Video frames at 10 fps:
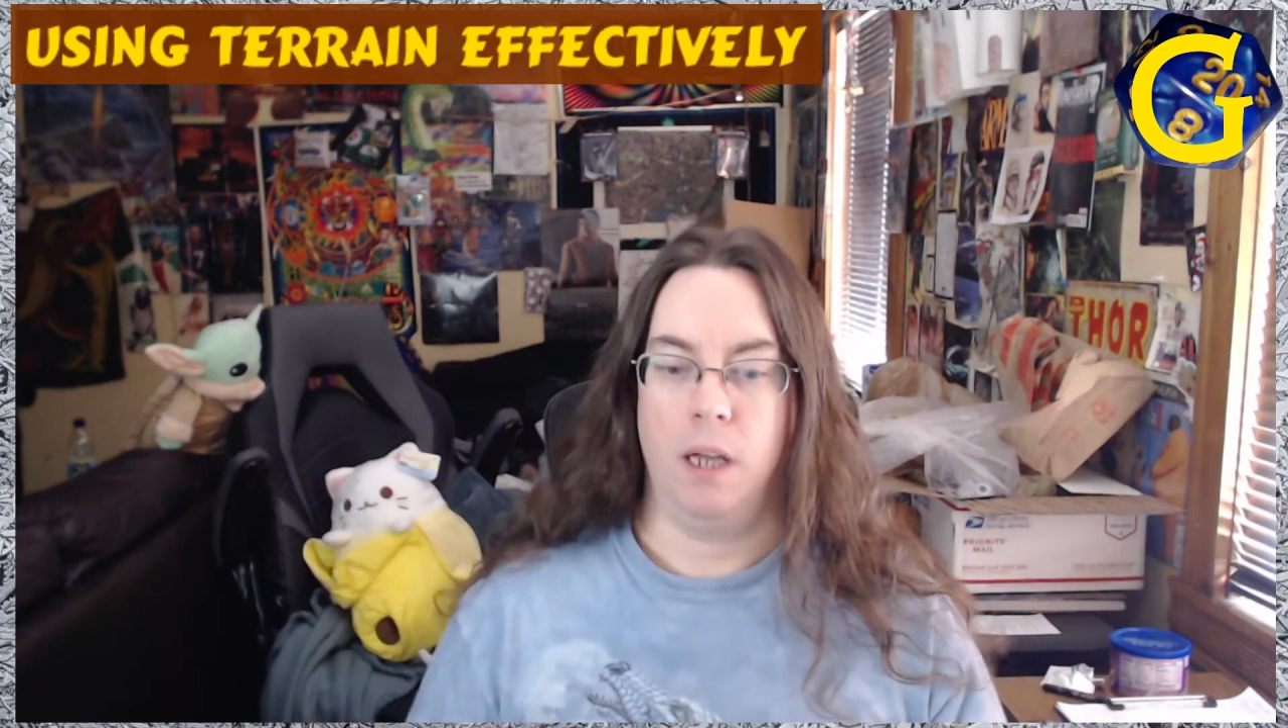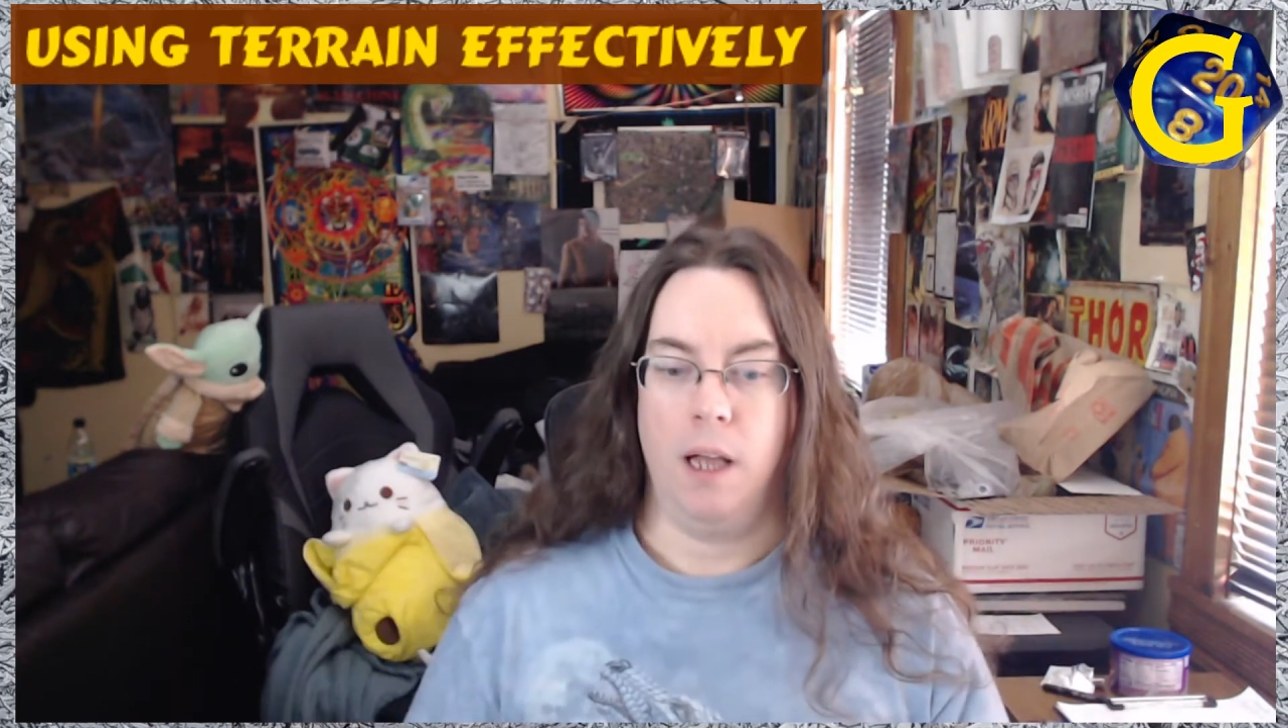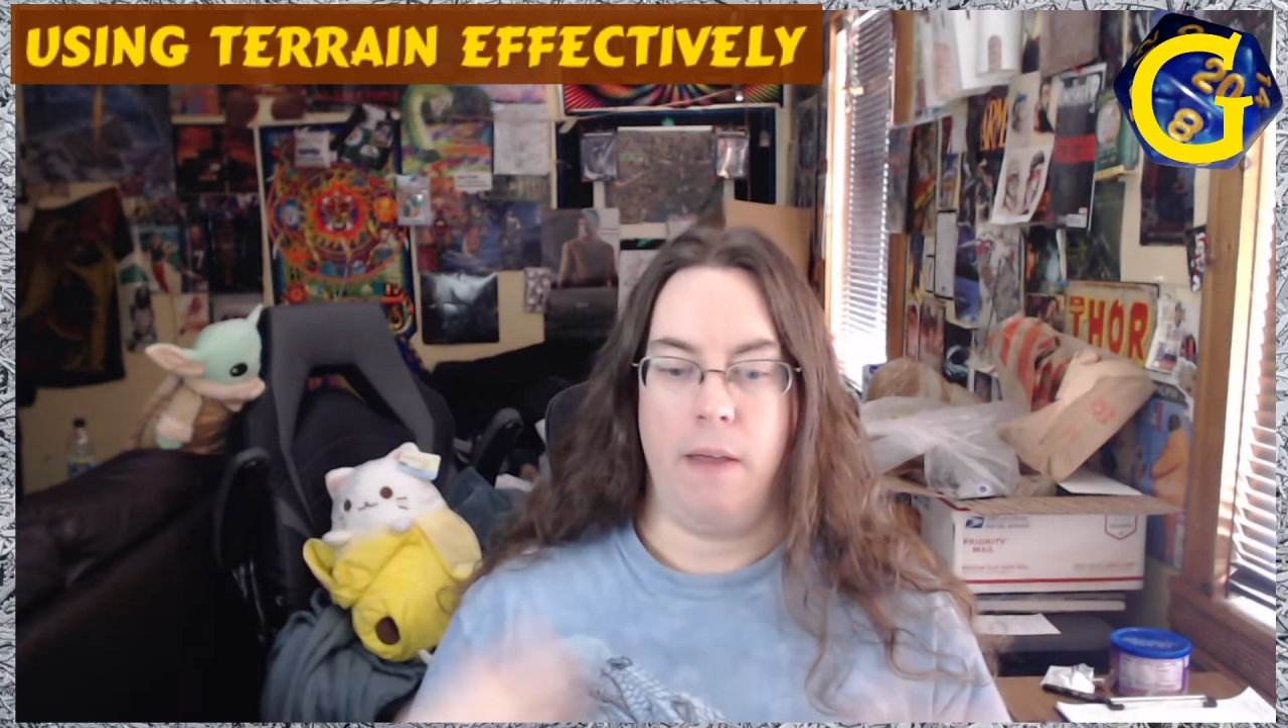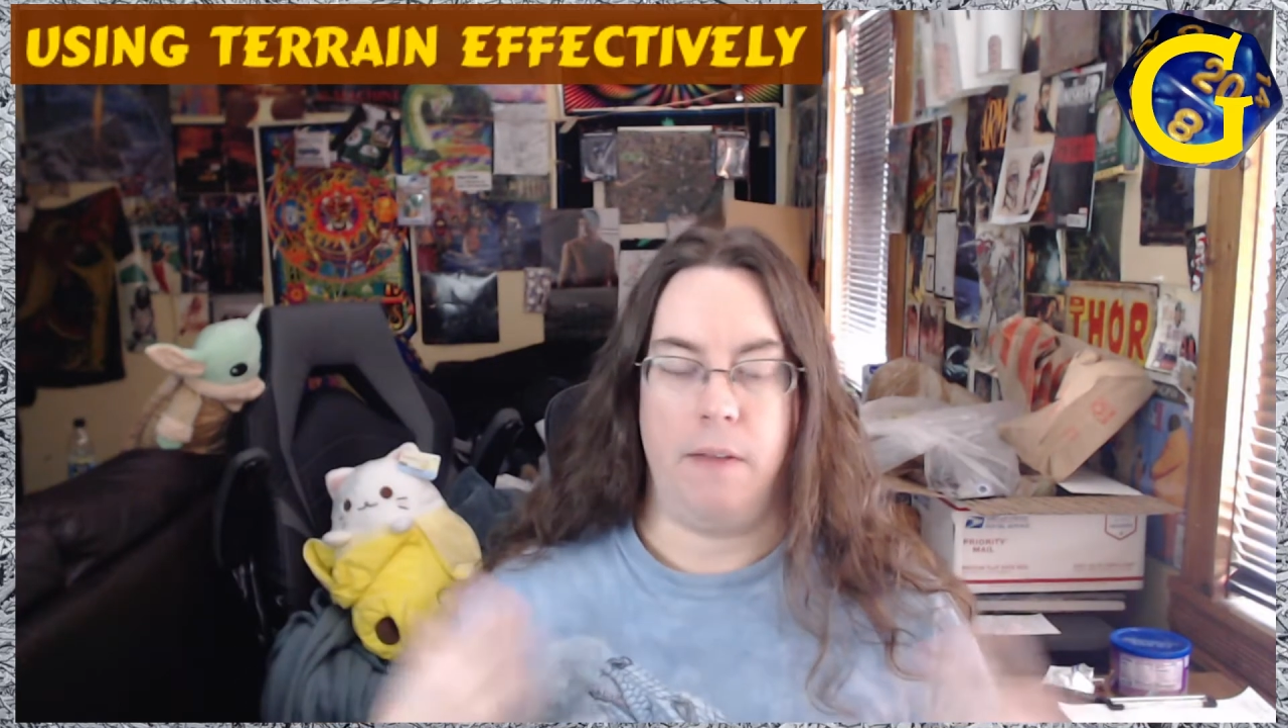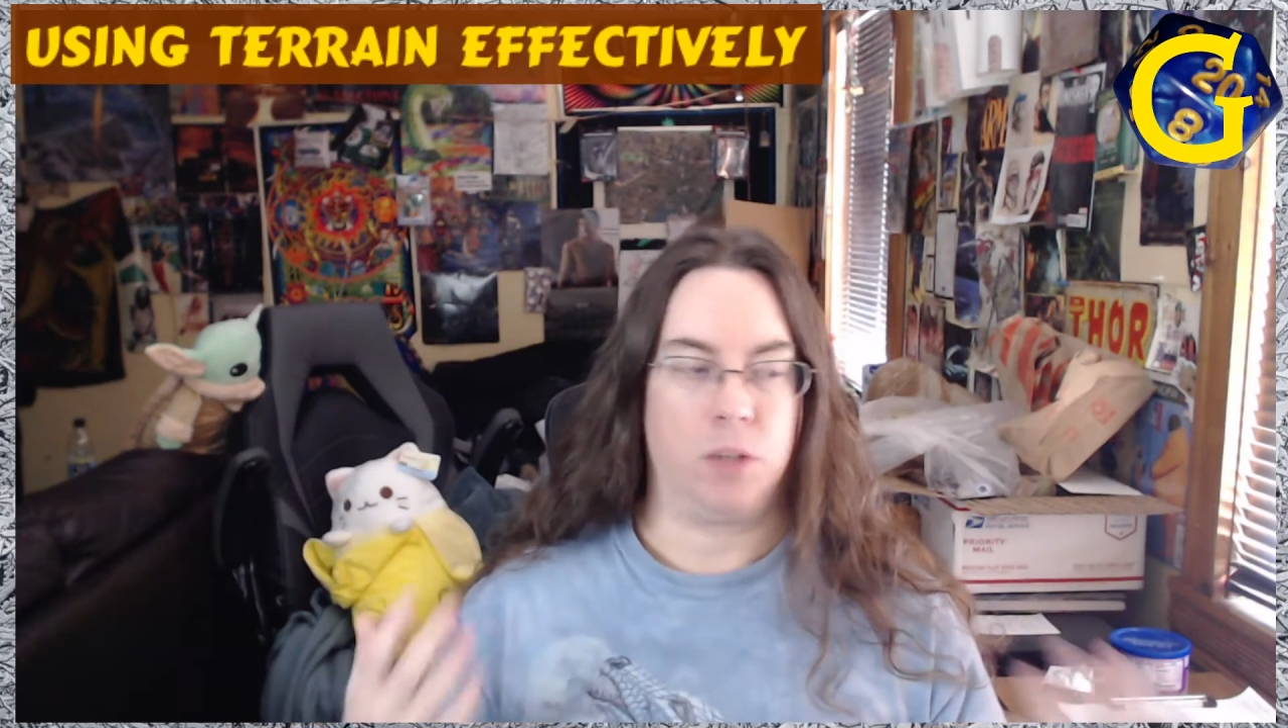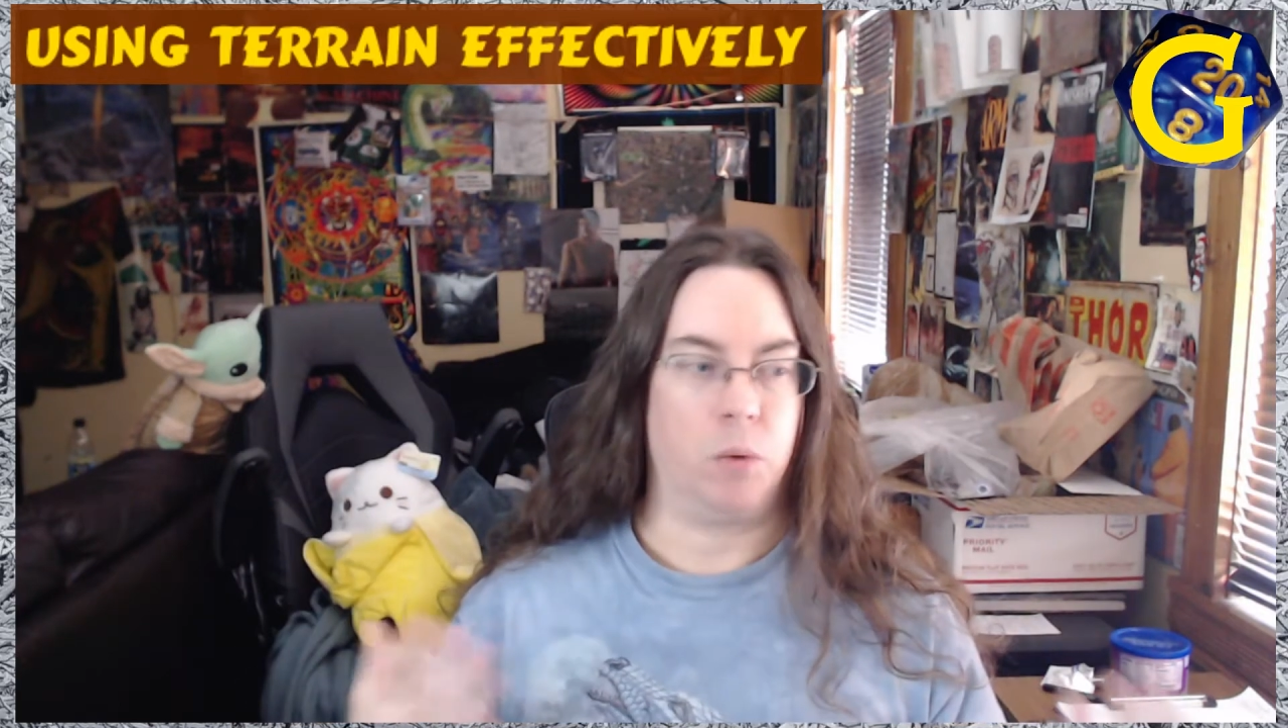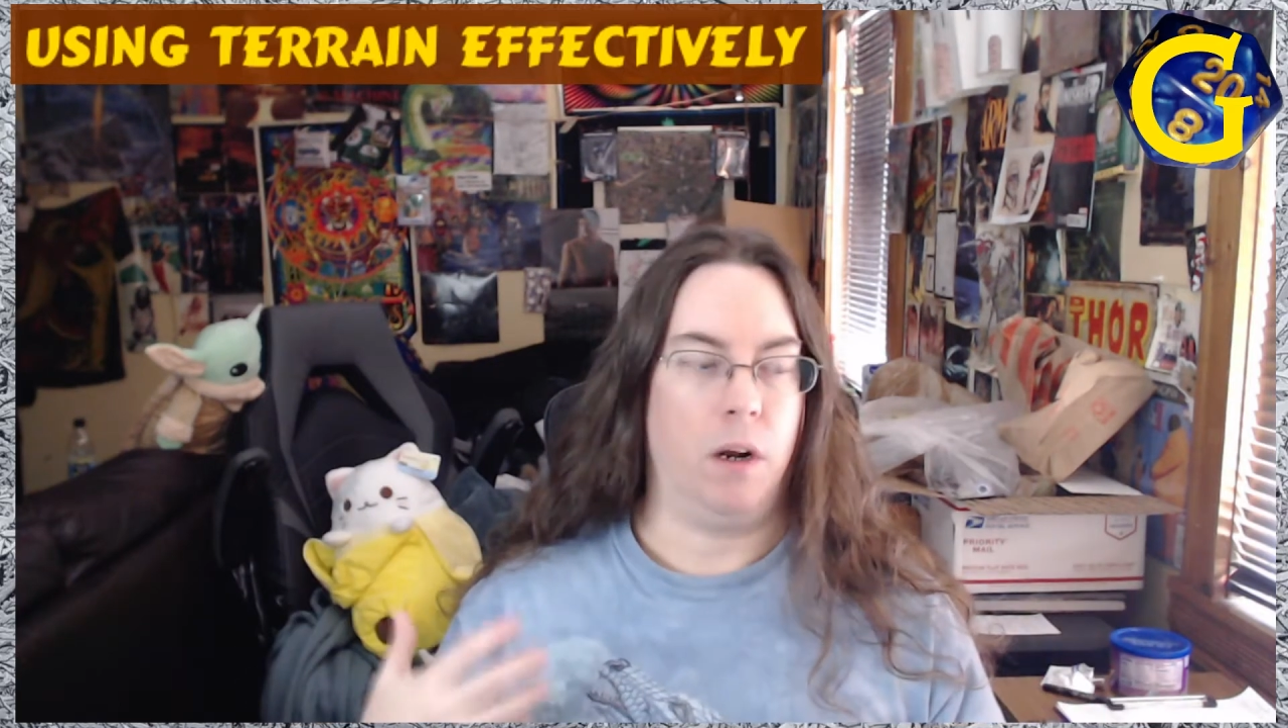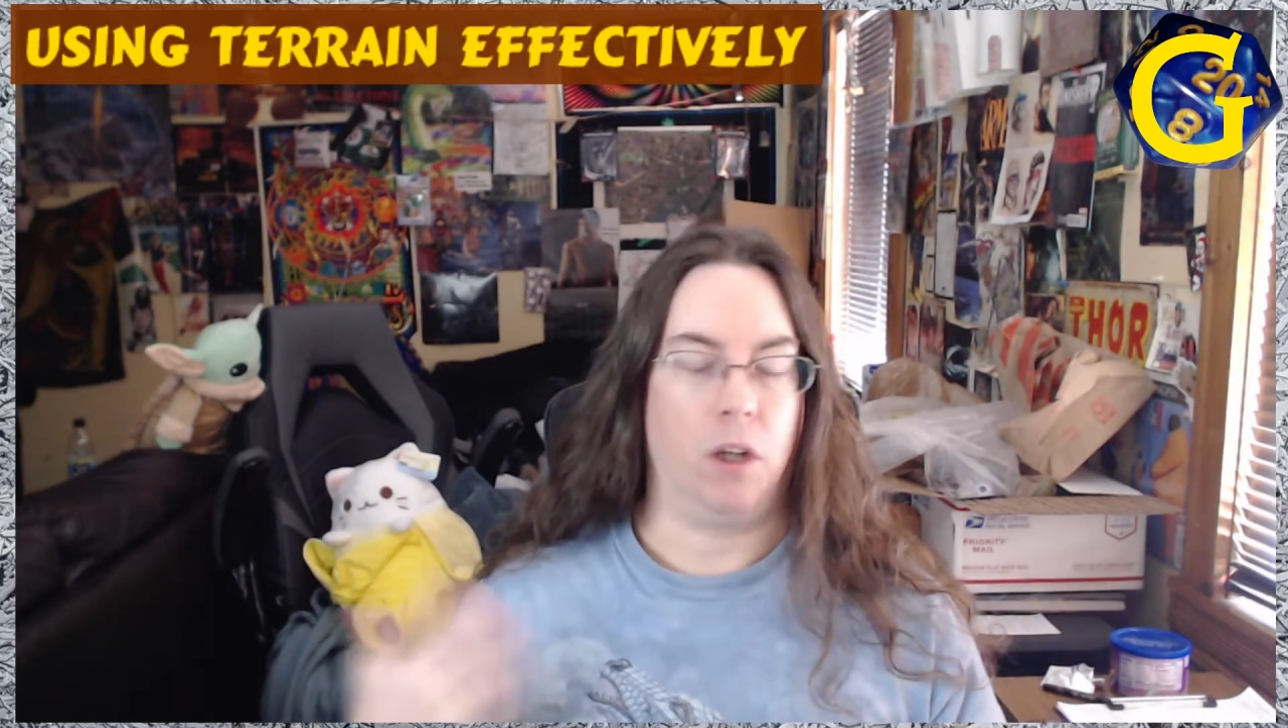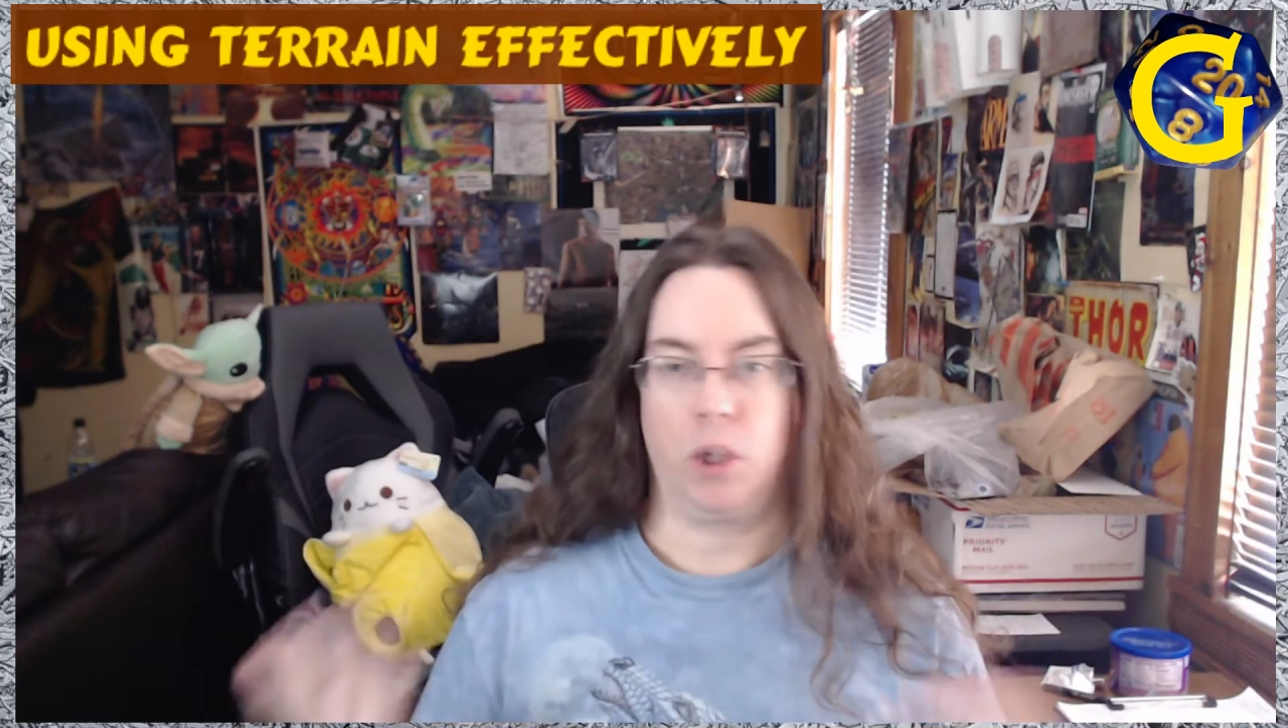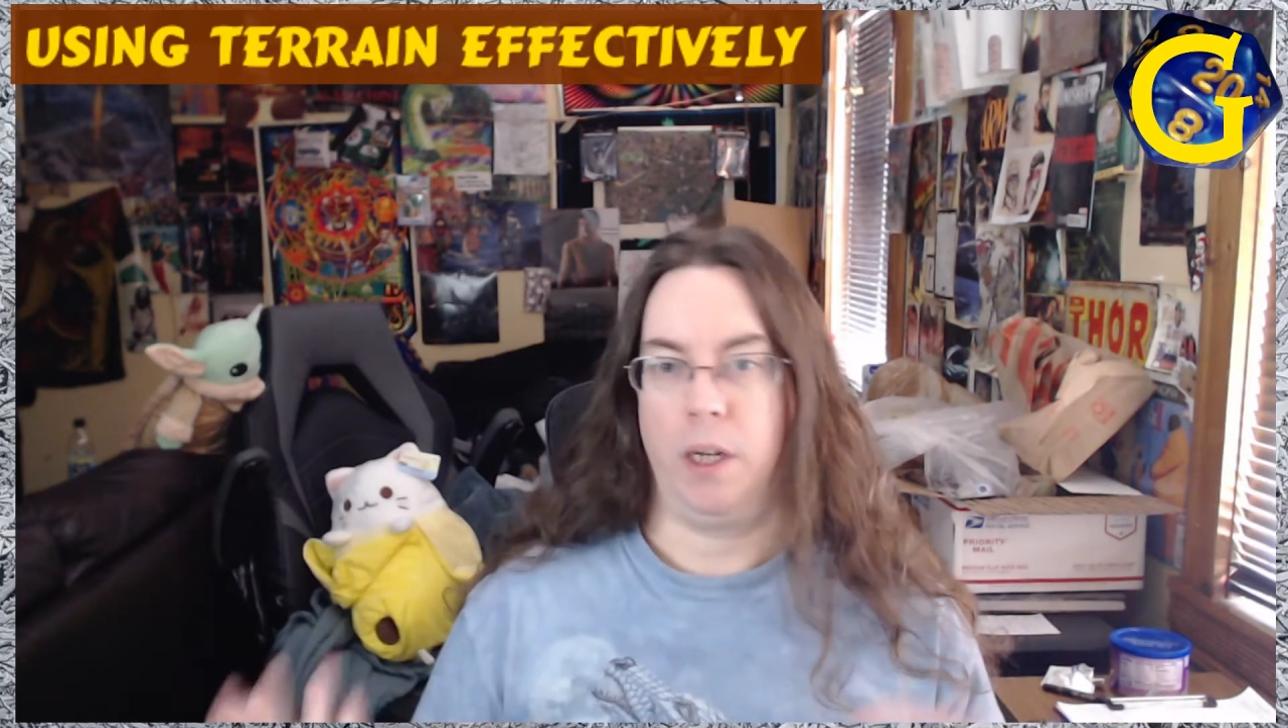And then there's one
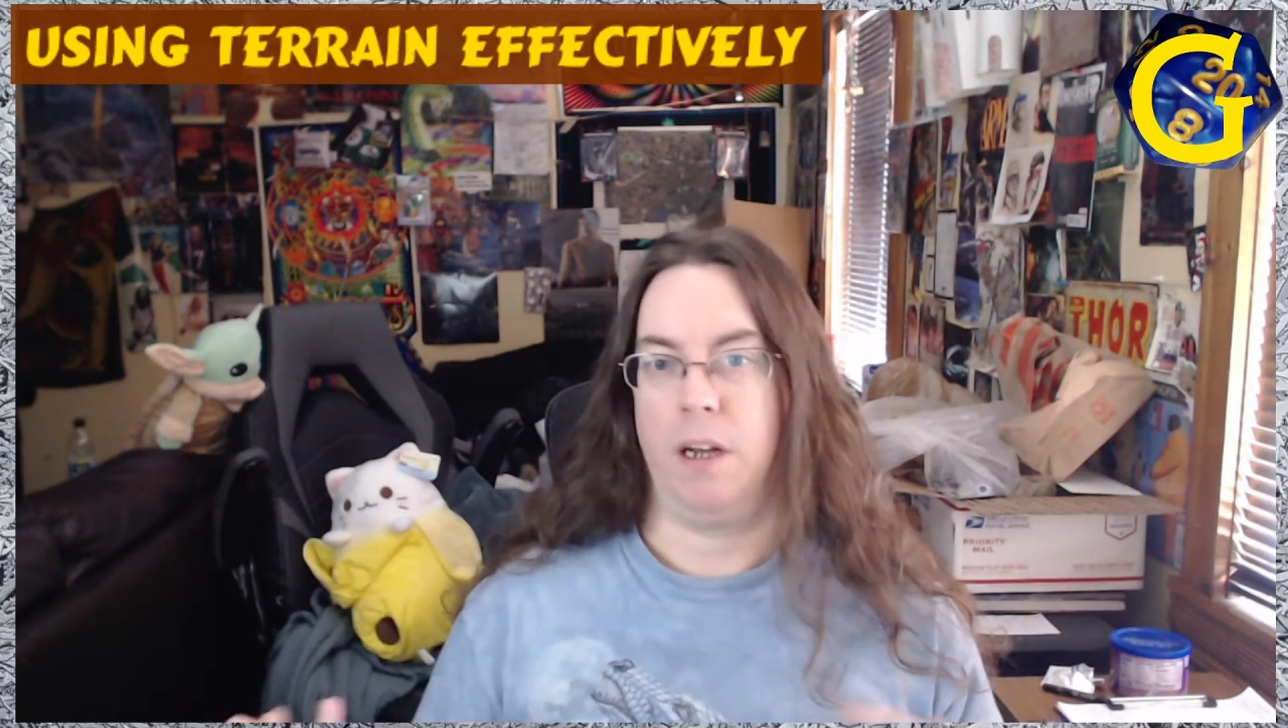I'll show you.